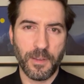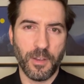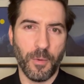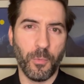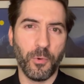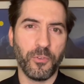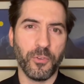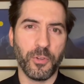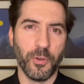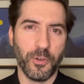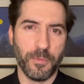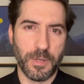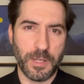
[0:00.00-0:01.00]
I'm also
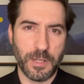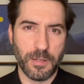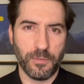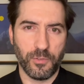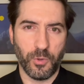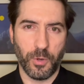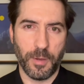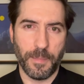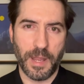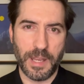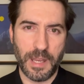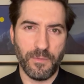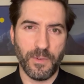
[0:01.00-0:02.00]
going to be talking
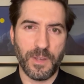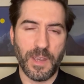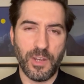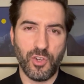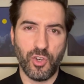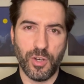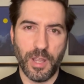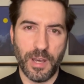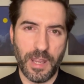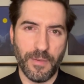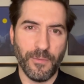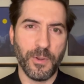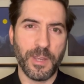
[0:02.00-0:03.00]
about invocation and
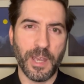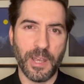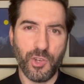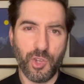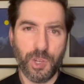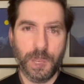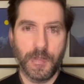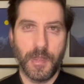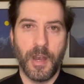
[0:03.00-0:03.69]
evocation,